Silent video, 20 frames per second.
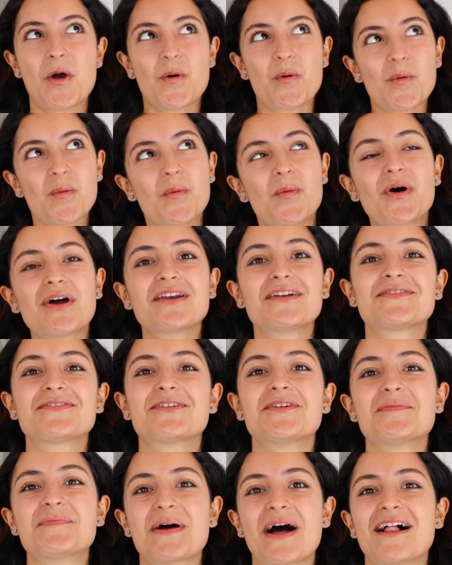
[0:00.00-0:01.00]

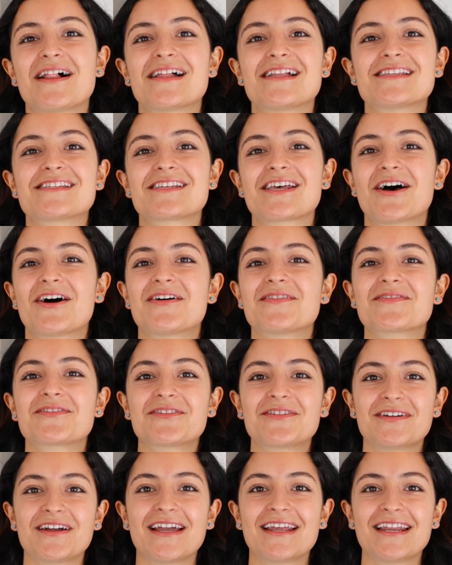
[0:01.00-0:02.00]
wonderful balance of
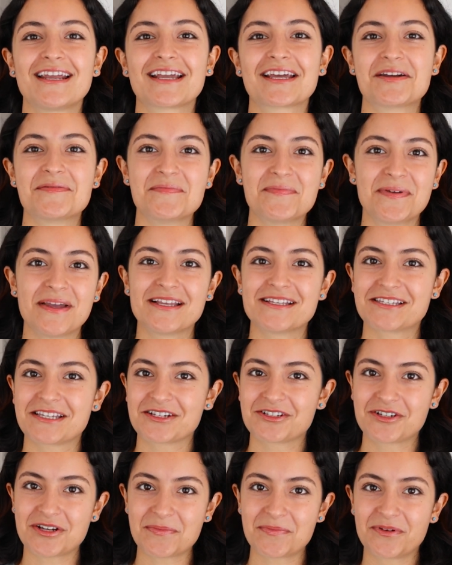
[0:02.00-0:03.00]
creating an
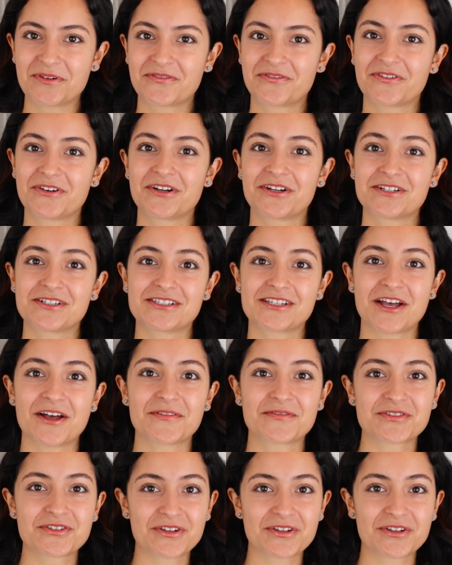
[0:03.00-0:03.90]
amazing trip for yourself.